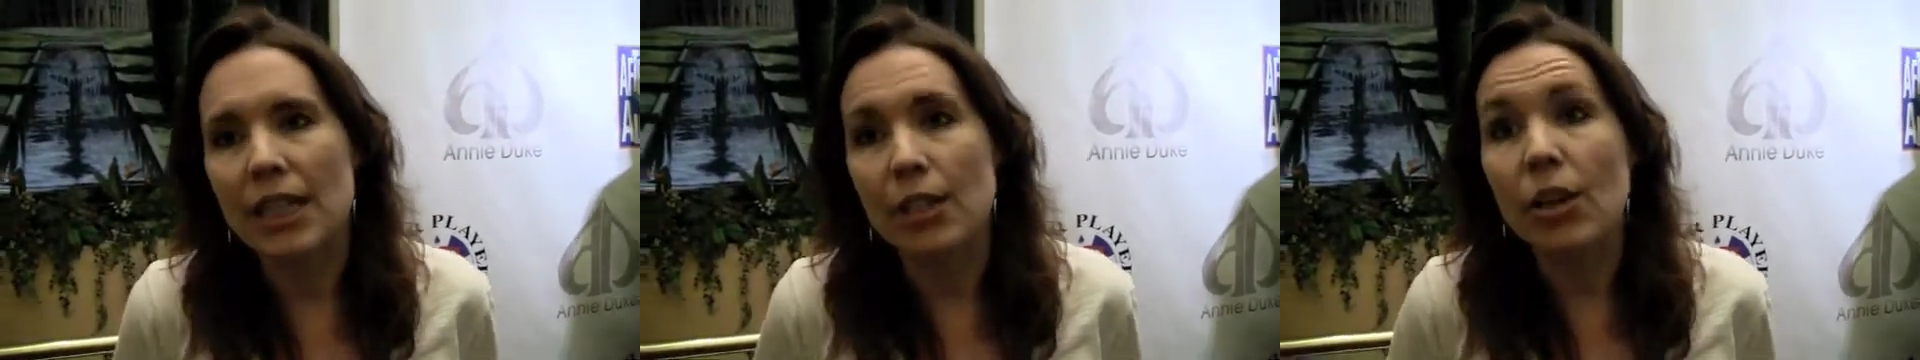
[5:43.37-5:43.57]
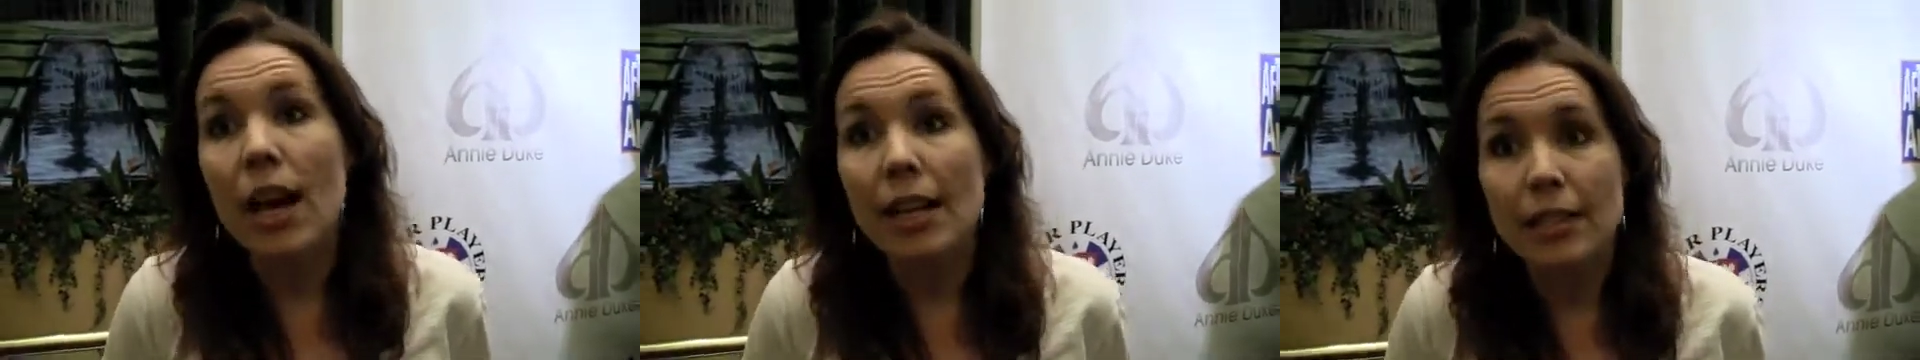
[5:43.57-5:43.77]

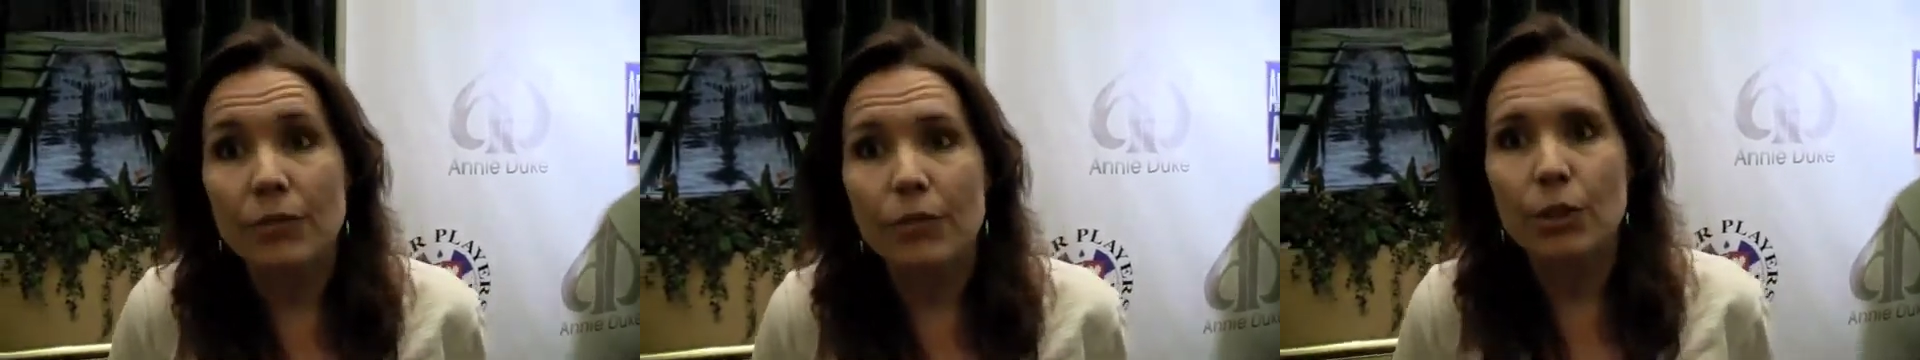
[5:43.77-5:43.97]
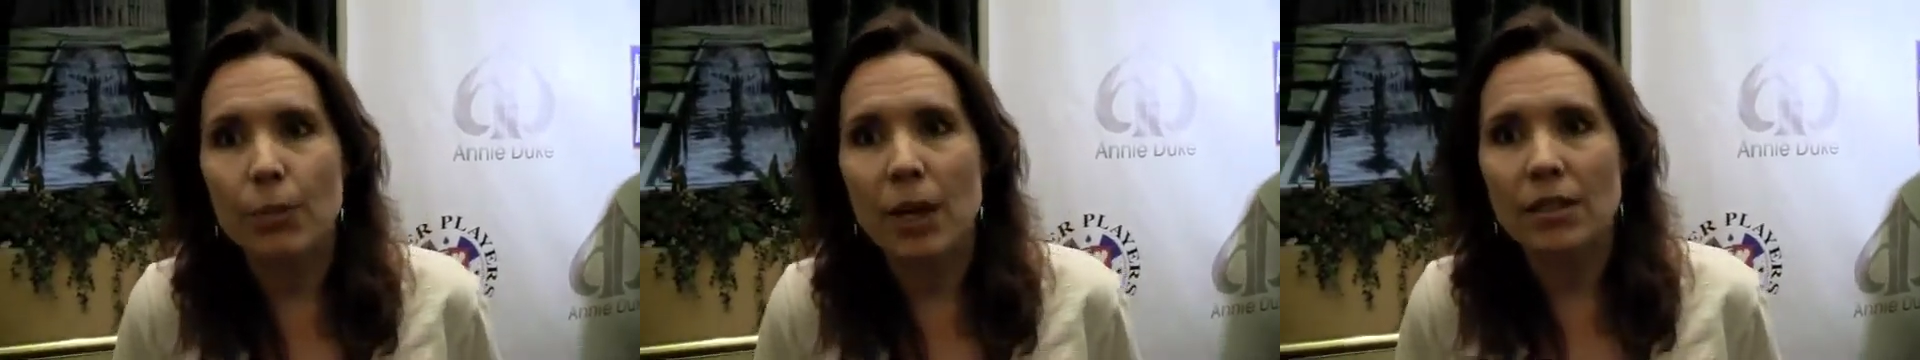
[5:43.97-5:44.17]
their kinds
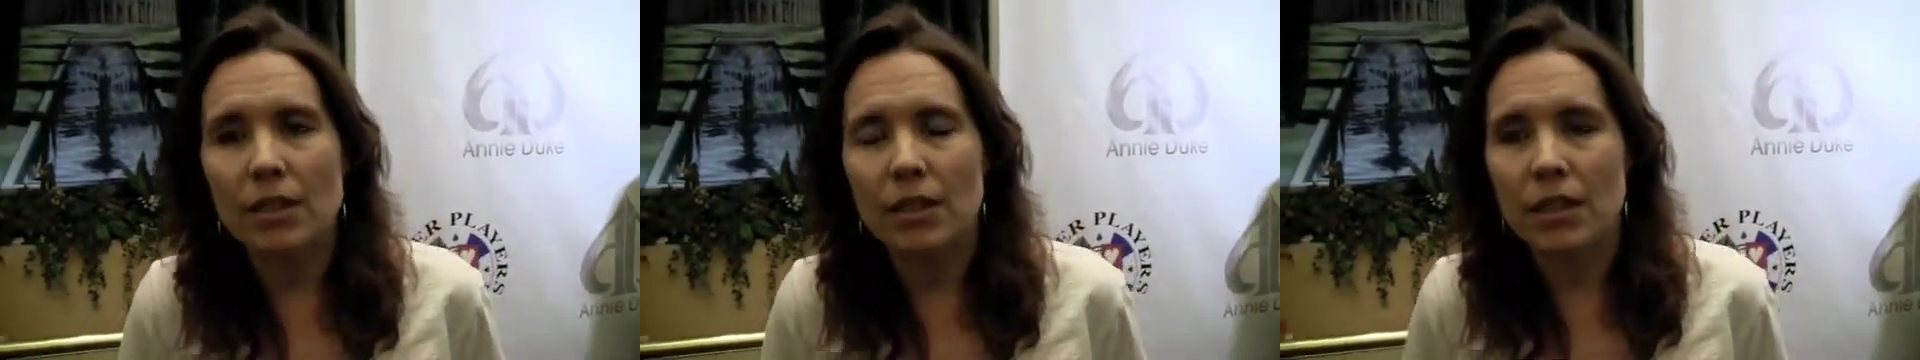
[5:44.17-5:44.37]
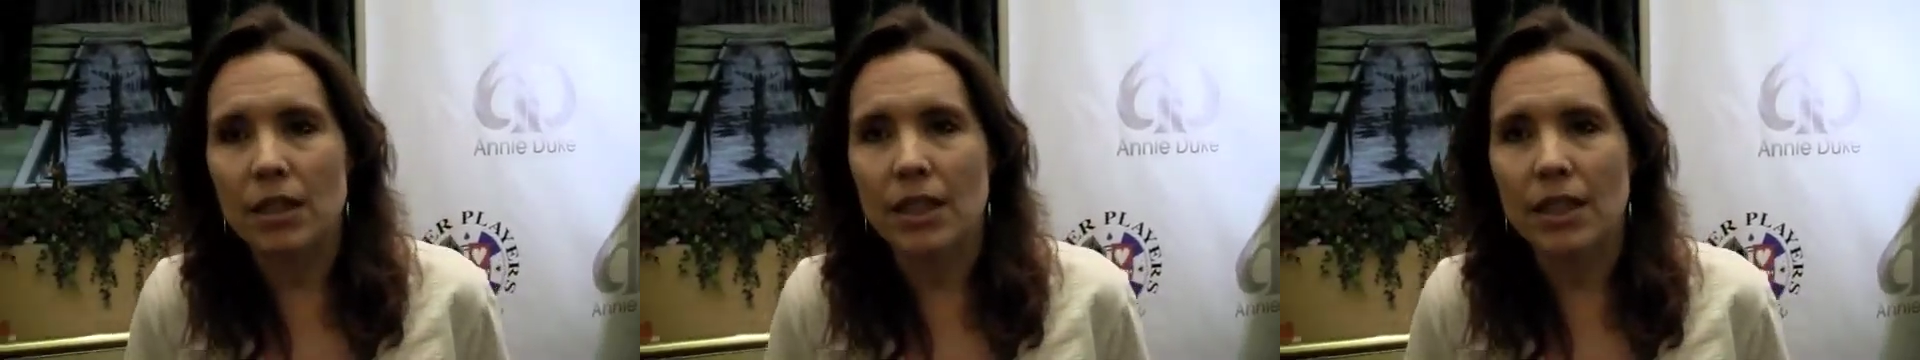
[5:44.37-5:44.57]
of
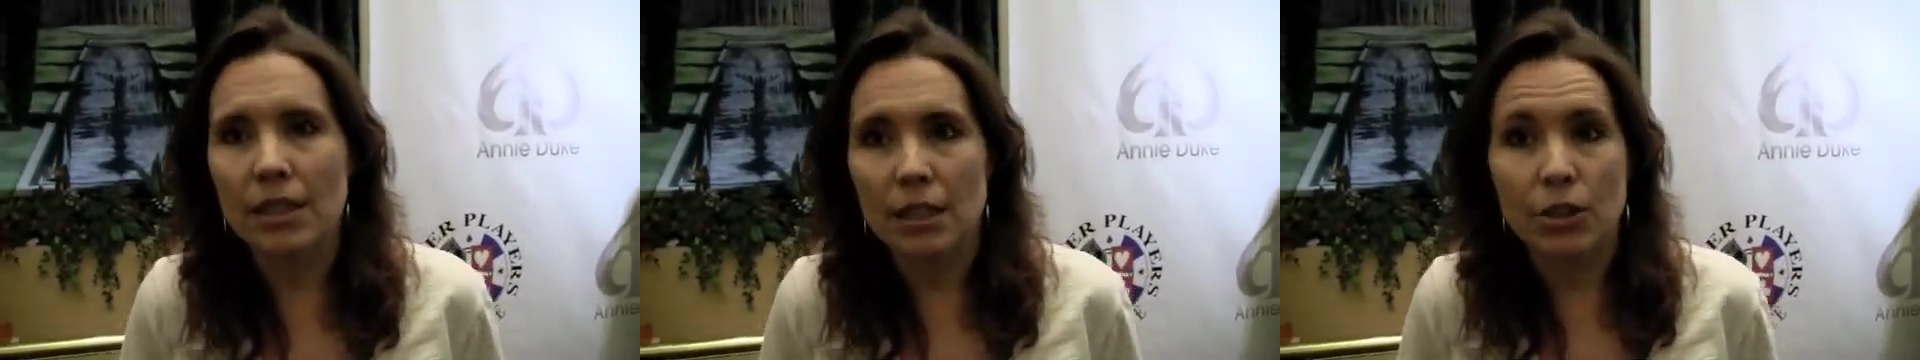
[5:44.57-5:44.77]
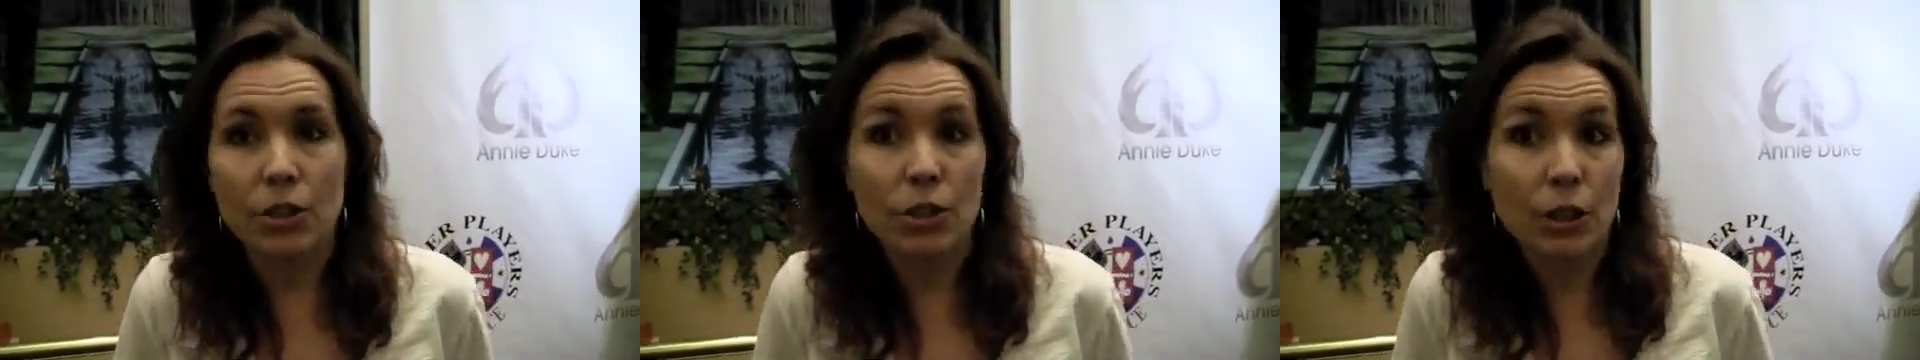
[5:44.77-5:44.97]
responses to
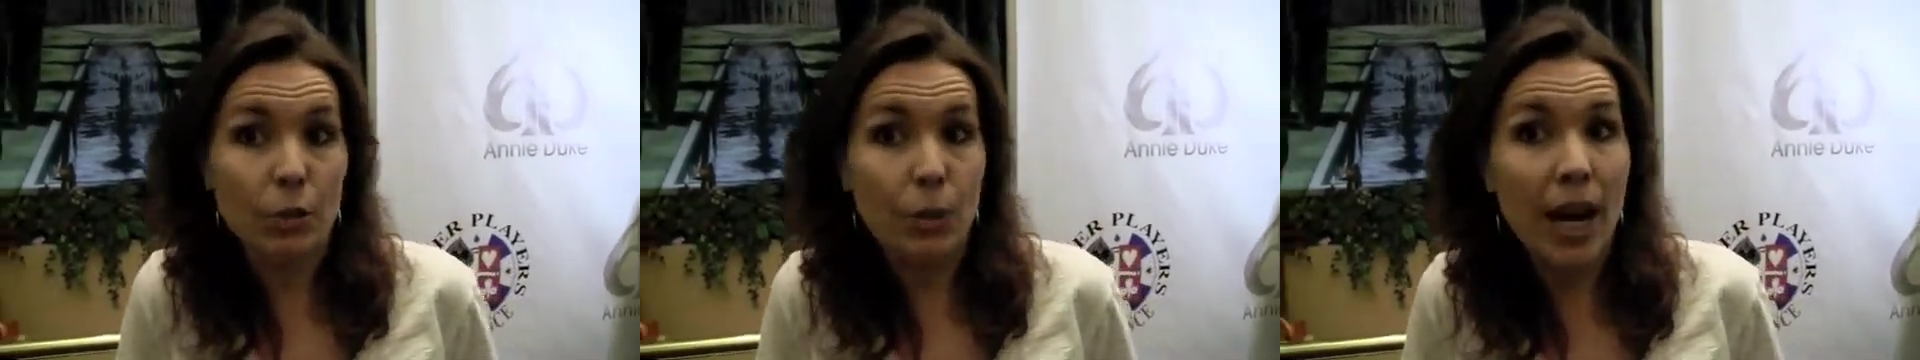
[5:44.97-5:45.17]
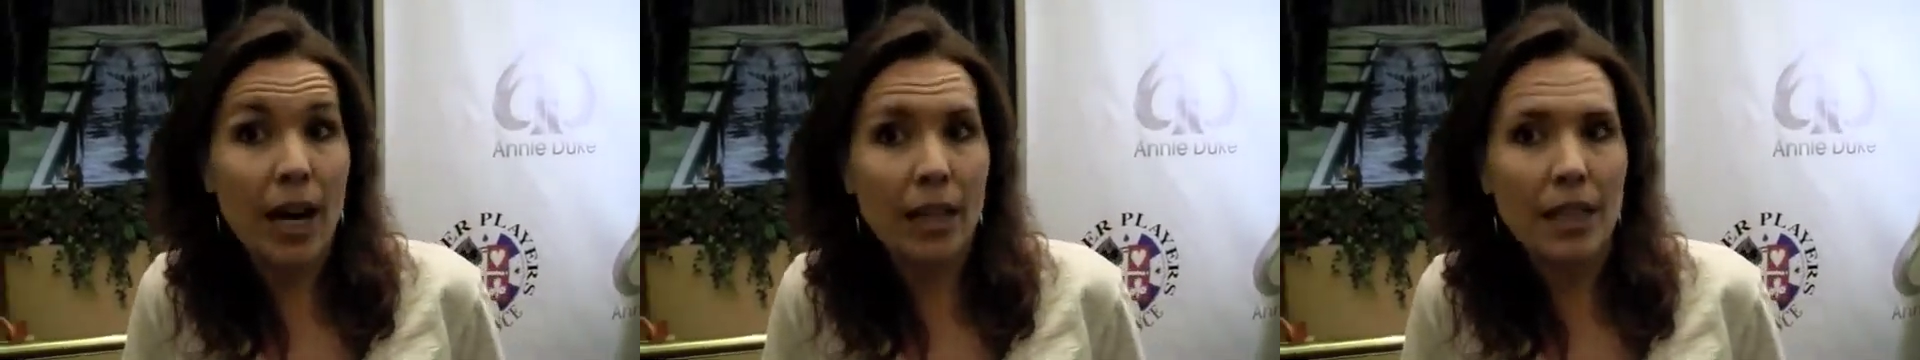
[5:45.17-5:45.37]
these issues
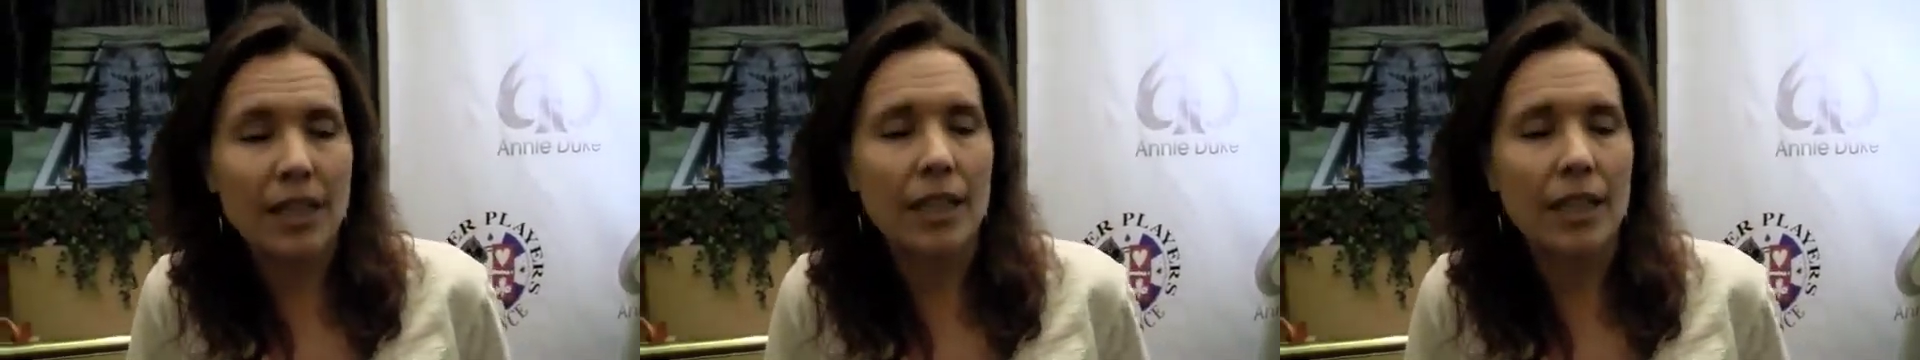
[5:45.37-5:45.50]
as well.